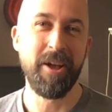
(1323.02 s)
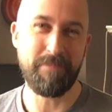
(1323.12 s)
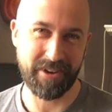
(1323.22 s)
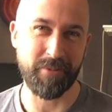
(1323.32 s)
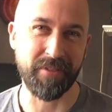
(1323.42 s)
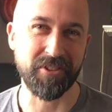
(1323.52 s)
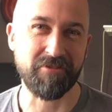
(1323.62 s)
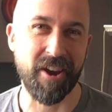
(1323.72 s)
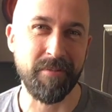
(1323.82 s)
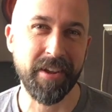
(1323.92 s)
better way of
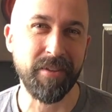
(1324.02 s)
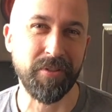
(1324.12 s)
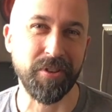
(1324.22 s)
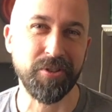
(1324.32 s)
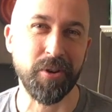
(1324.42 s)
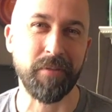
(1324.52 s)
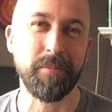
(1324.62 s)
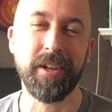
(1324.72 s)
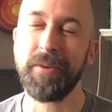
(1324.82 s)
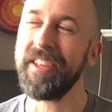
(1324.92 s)
describing it for those who aren't
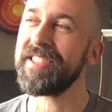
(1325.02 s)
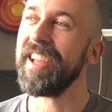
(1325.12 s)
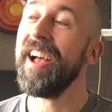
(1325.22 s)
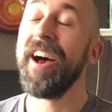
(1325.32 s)
familiar with it.